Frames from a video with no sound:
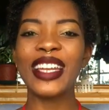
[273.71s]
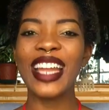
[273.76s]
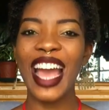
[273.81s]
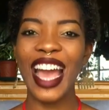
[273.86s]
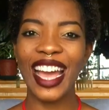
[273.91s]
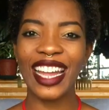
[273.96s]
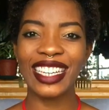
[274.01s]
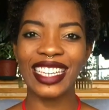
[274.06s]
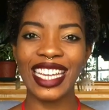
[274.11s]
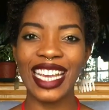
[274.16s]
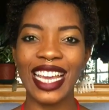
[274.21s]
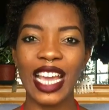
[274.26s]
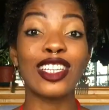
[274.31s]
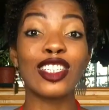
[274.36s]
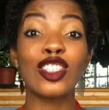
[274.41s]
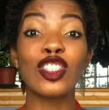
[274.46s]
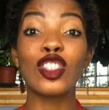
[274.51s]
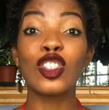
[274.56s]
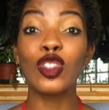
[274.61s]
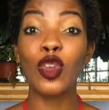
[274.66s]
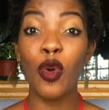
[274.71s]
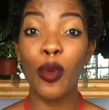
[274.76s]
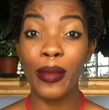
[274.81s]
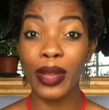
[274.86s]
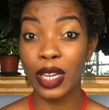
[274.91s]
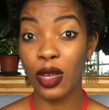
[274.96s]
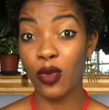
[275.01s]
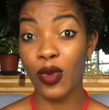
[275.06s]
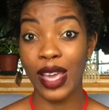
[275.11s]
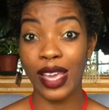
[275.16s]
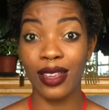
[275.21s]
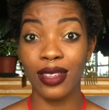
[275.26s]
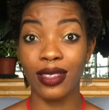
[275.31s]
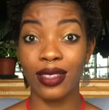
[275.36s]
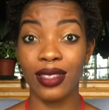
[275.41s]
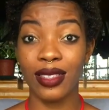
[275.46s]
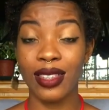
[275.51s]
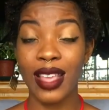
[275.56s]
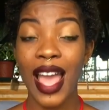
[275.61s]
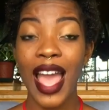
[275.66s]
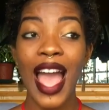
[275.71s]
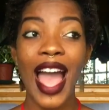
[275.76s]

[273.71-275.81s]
handy in so many ways.